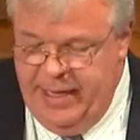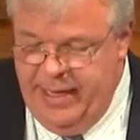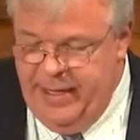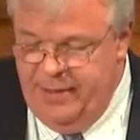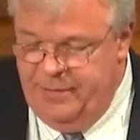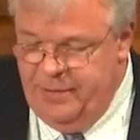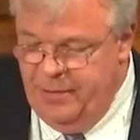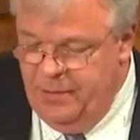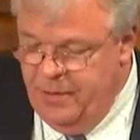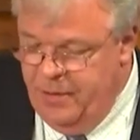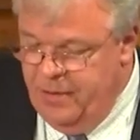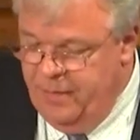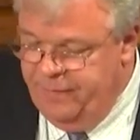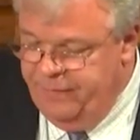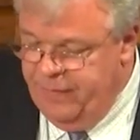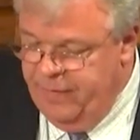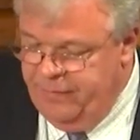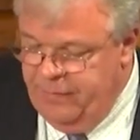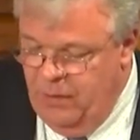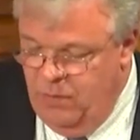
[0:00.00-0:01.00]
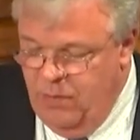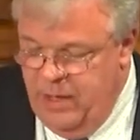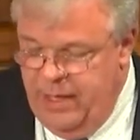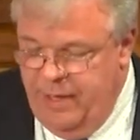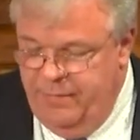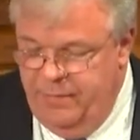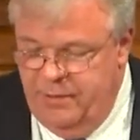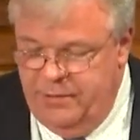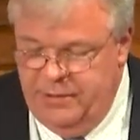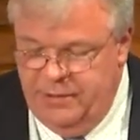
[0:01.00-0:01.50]
add 250
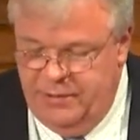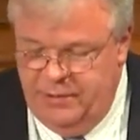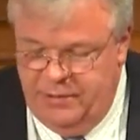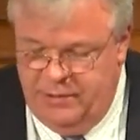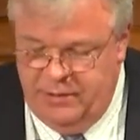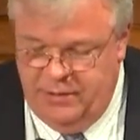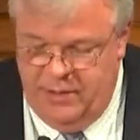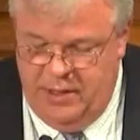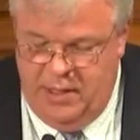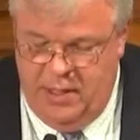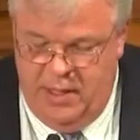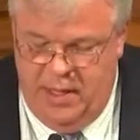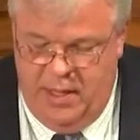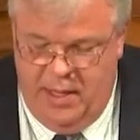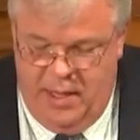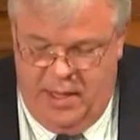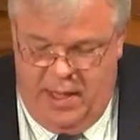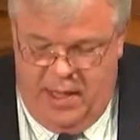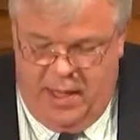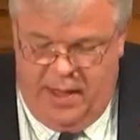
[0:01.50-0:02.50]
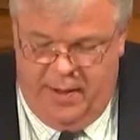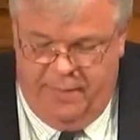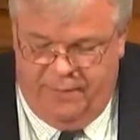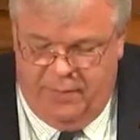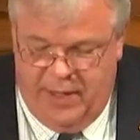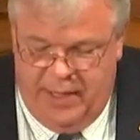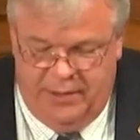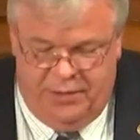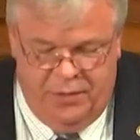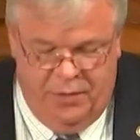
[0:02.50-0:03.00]
waivers in
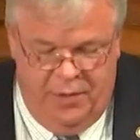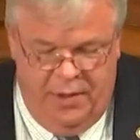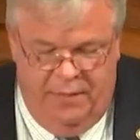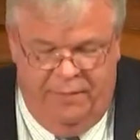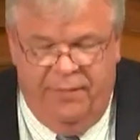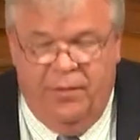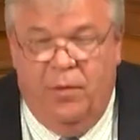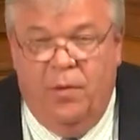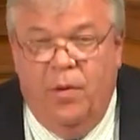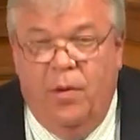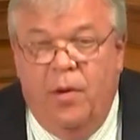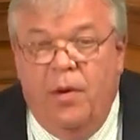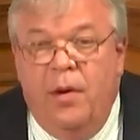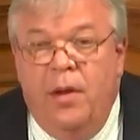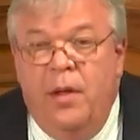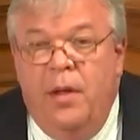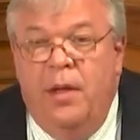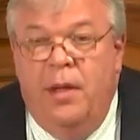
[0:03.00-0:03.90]
FY24,